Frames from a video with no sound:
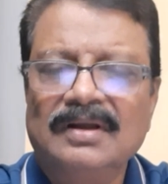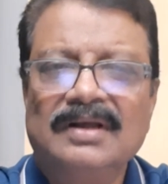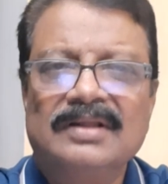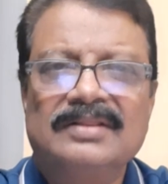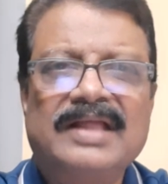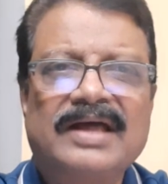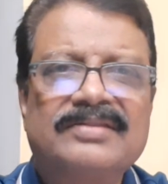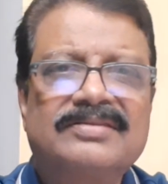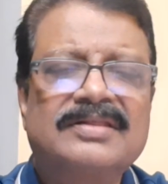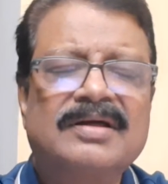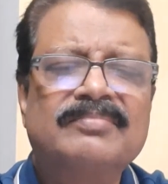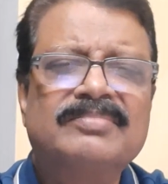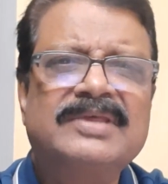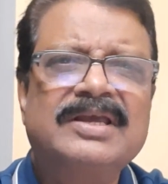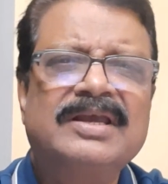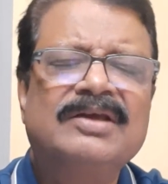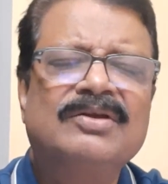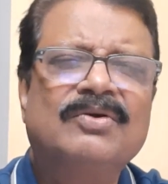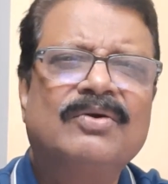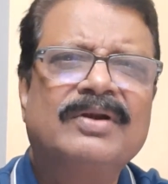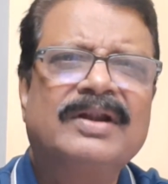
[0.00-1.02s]
There is something,
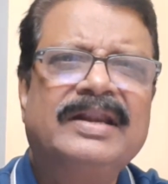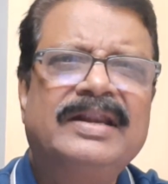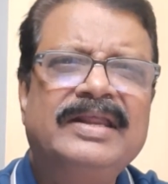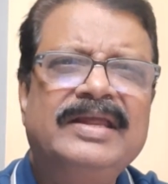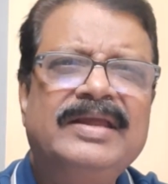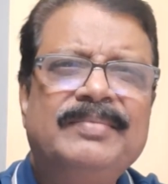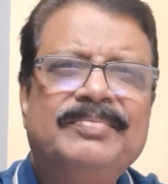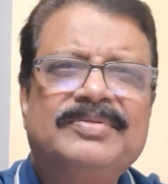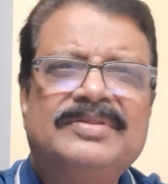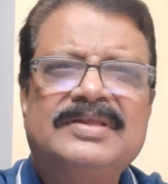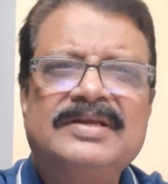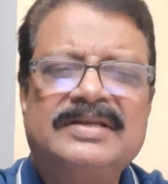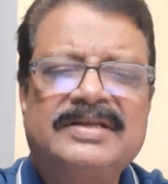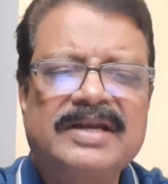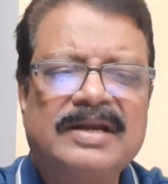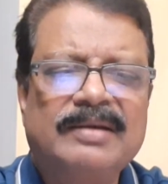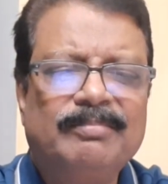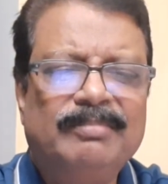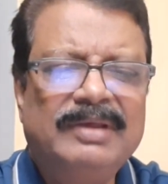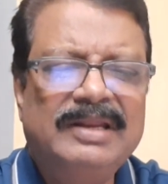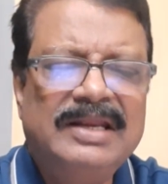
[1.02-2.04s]

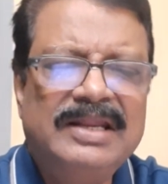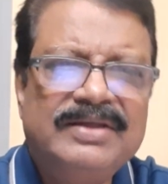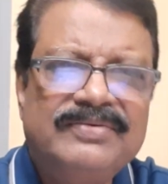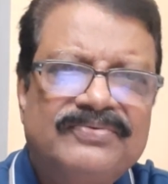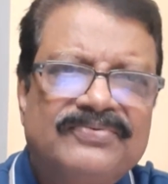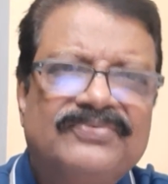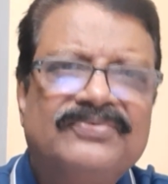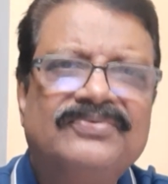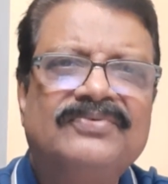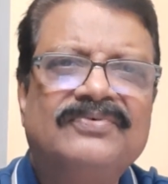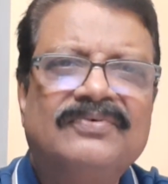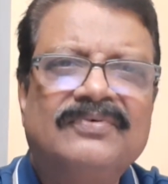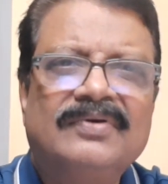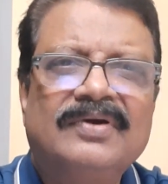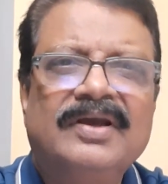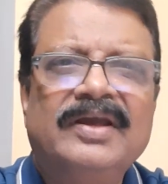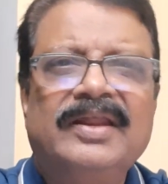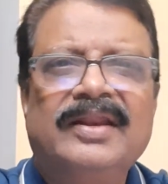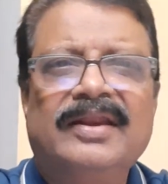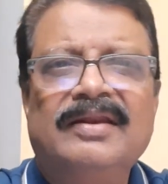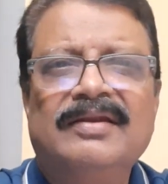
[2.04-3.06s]
deep-seated belief
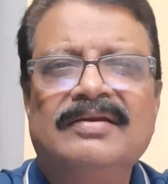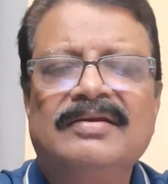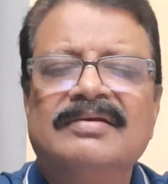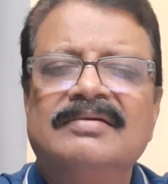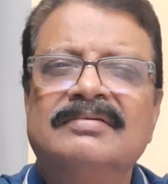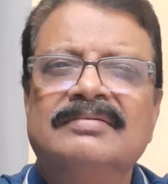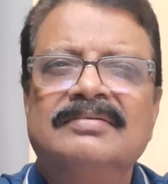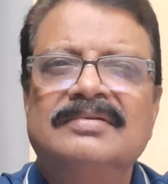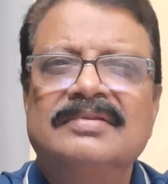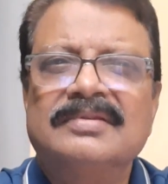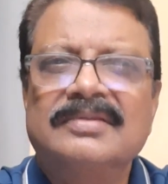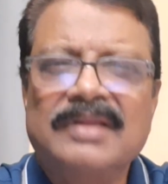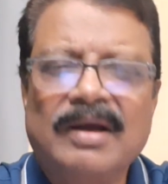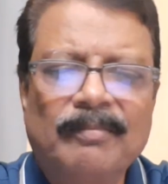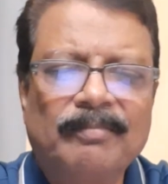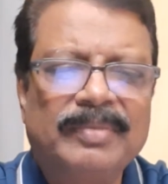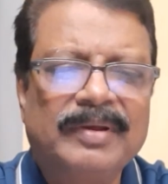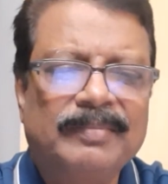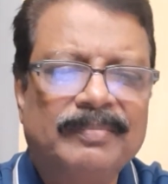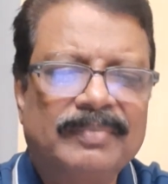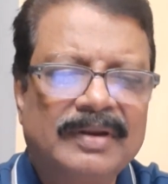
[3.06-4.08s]
in some
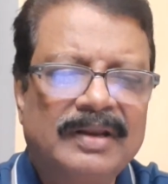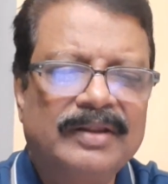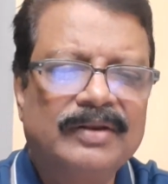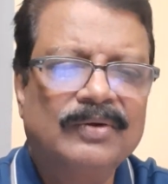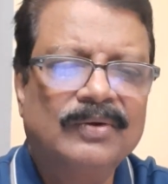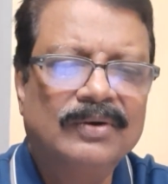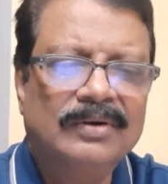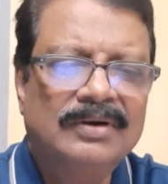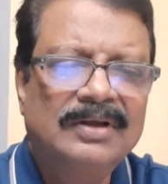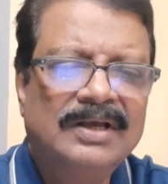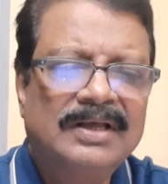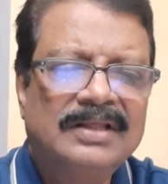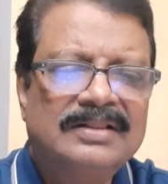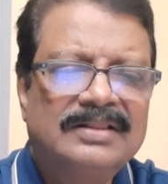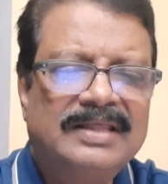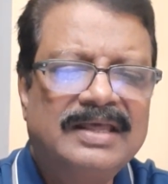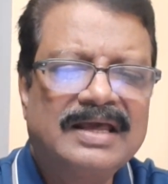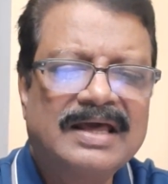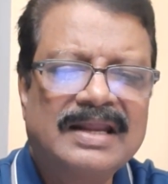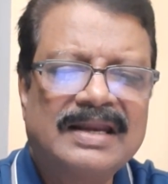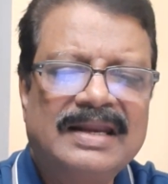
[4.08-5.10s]
people,
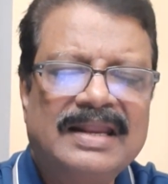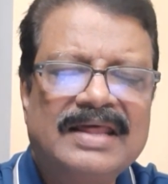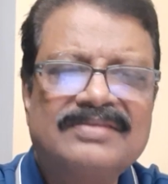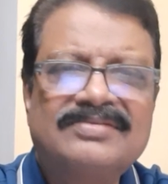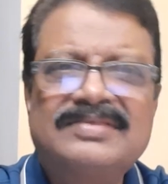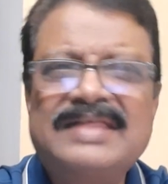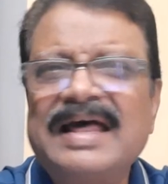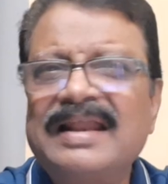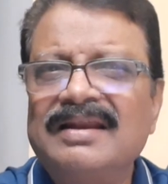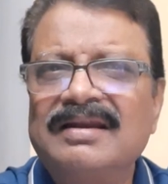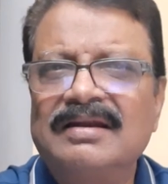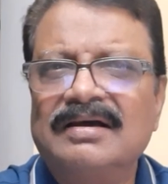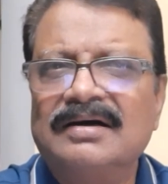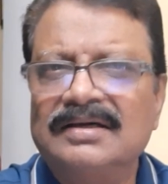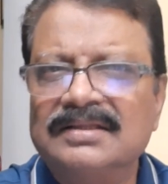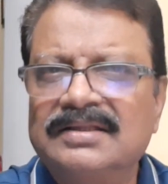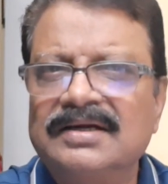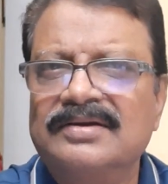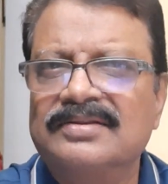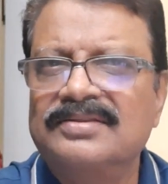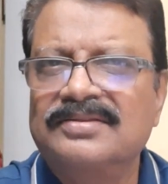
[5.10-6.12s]
they are less than
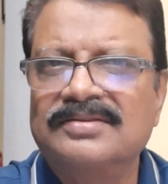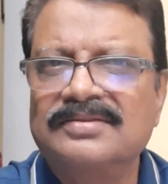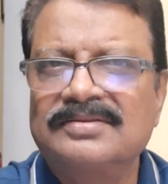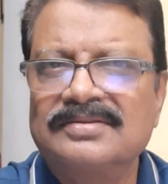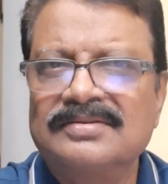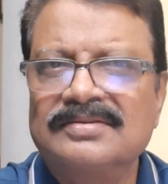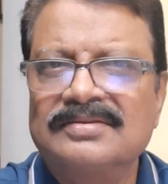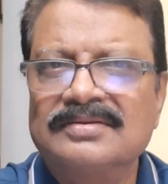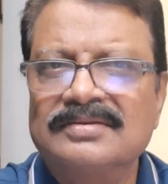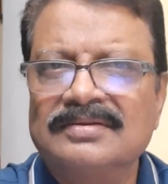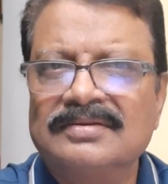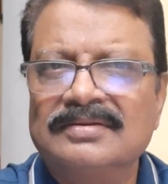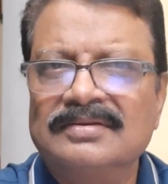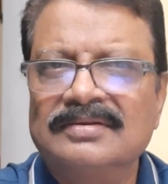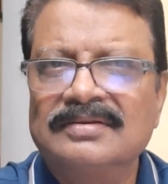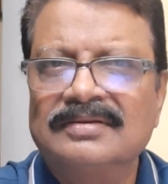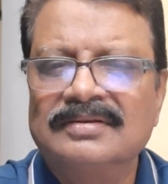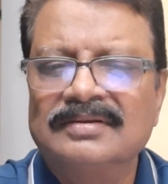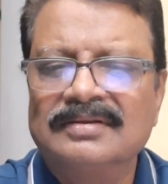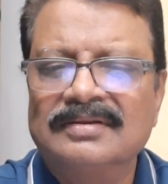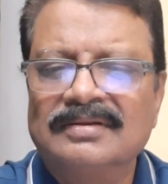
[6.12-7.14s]
others,
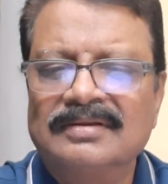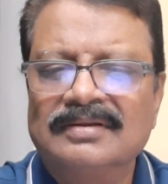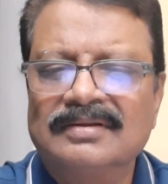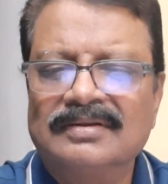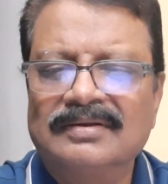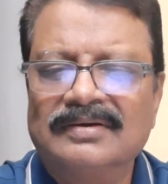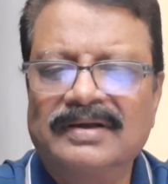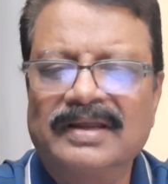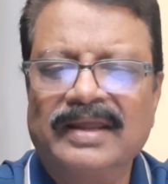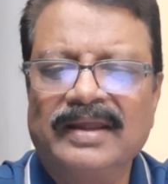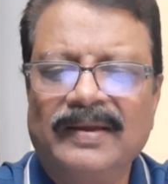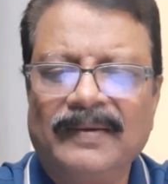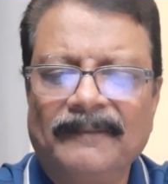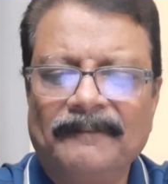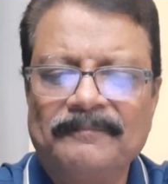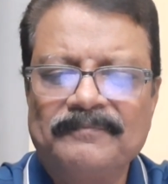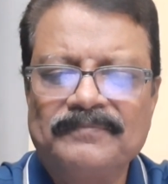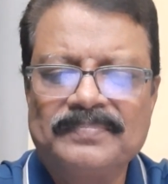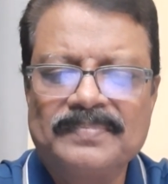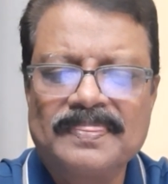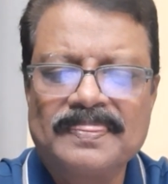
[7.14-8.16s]

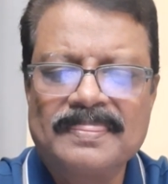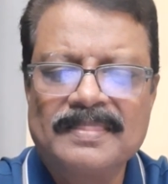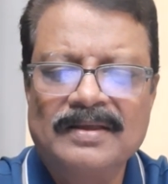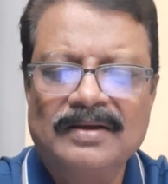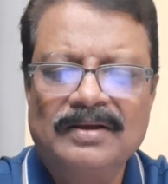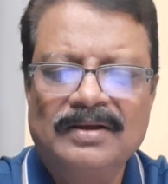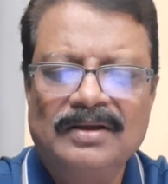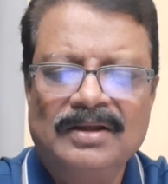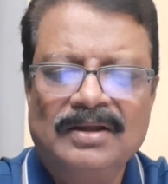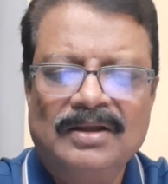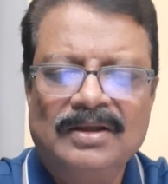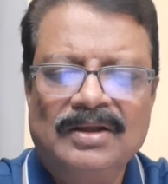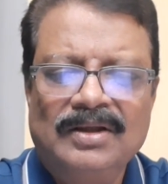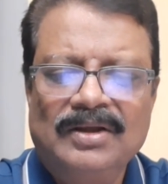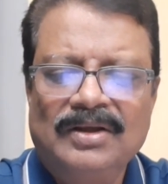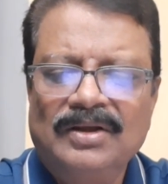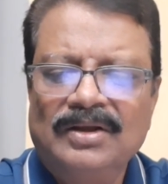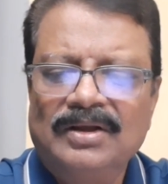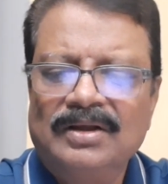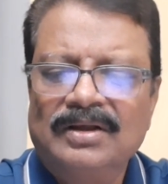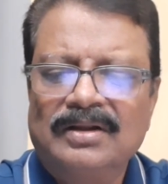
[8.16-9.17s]
okay?
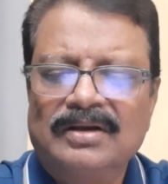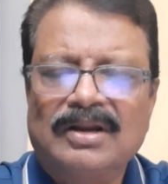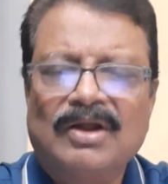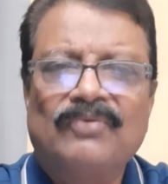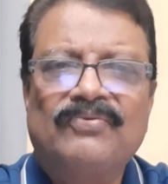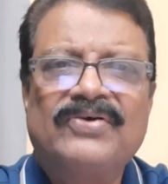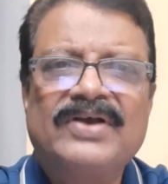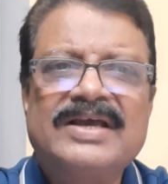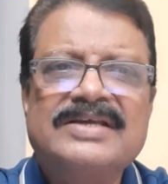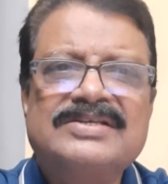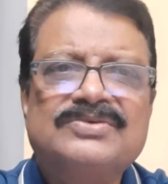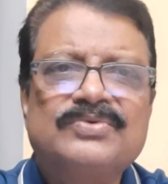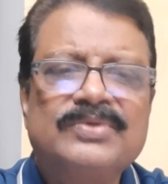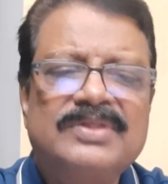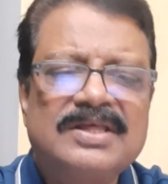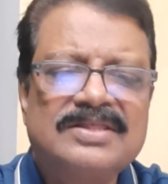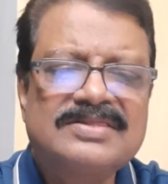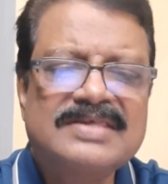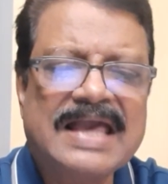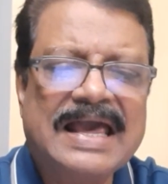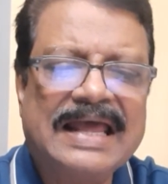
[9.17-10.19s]
Now, faced with
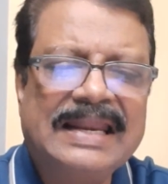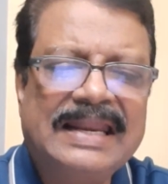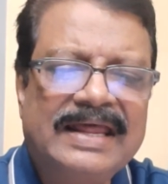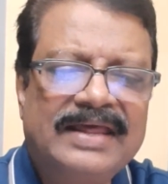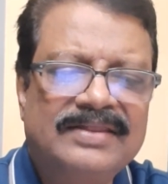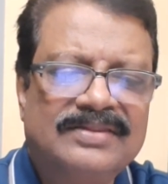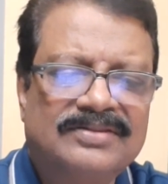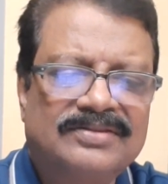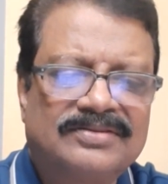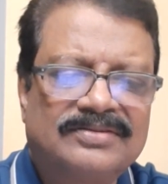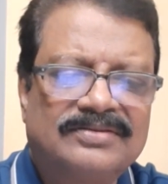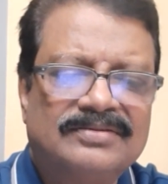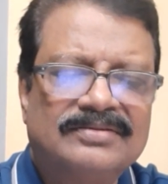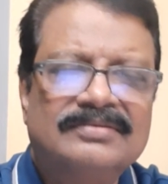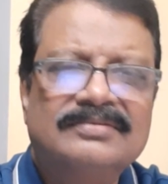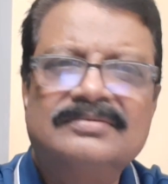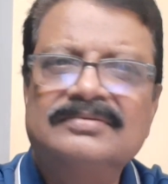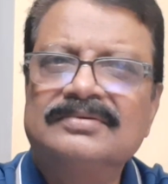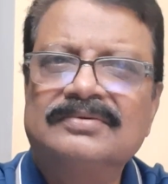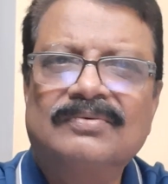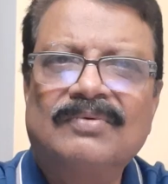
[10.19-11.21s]
a challenge,
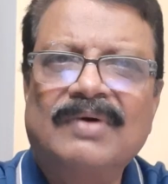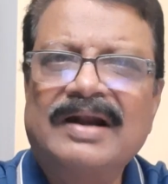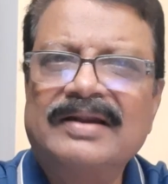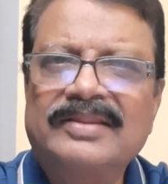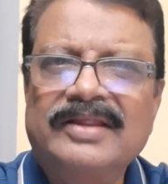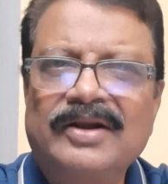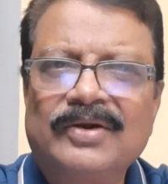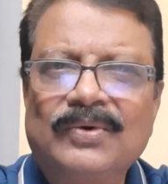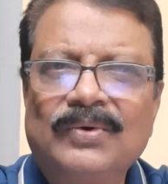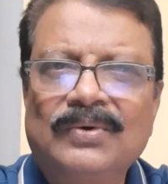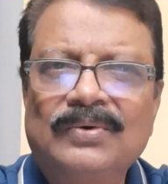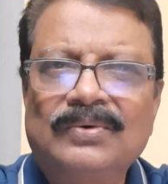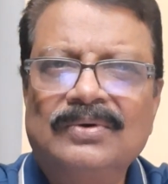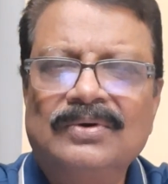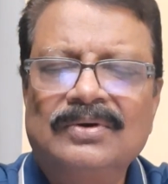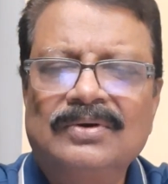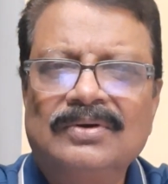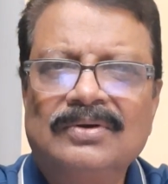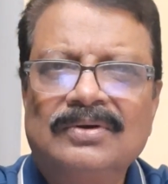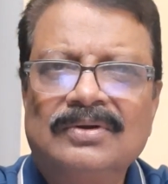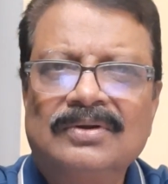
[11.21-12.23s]
what they do?
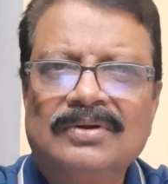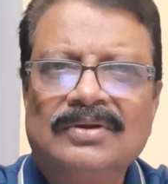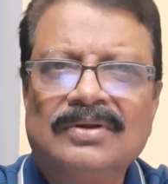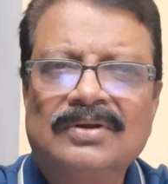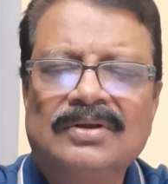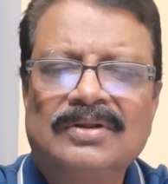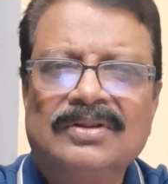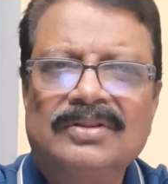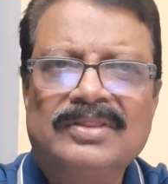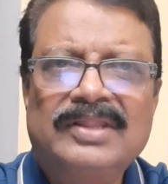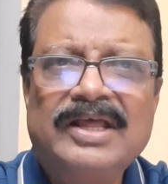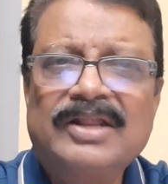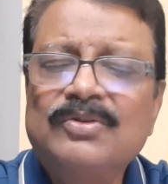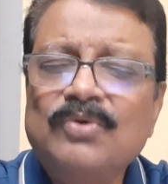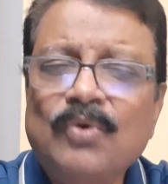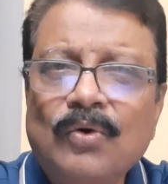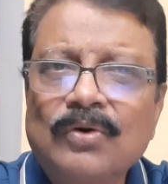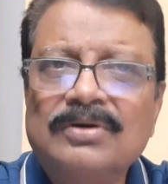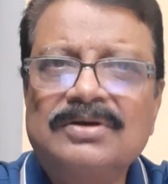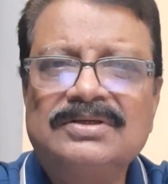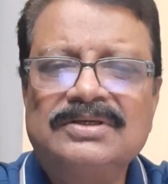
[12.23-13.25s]
They
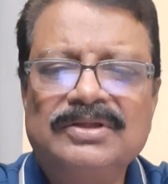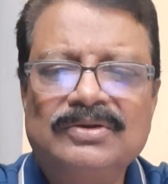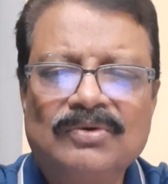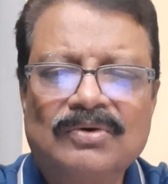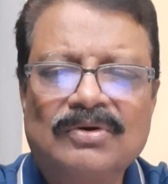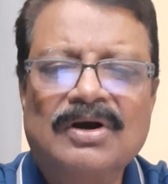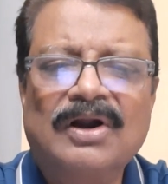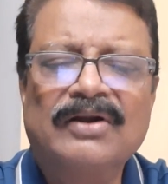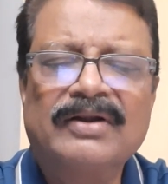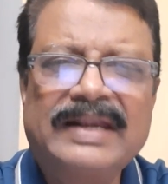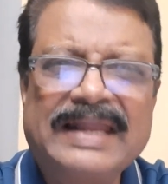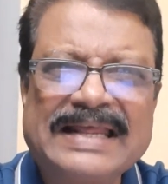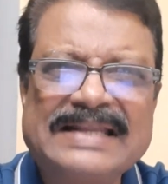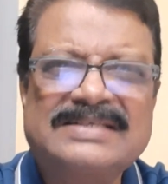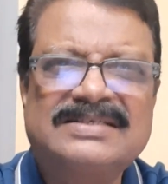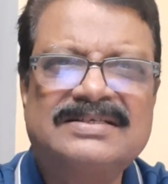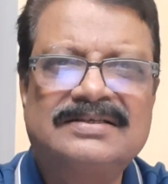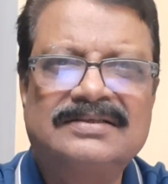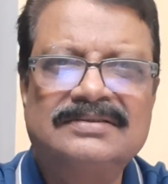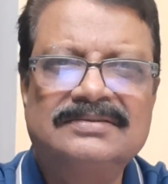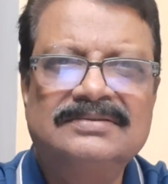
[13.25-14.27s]
don't,
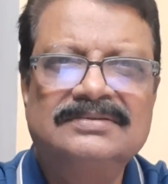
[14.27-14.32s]
contest,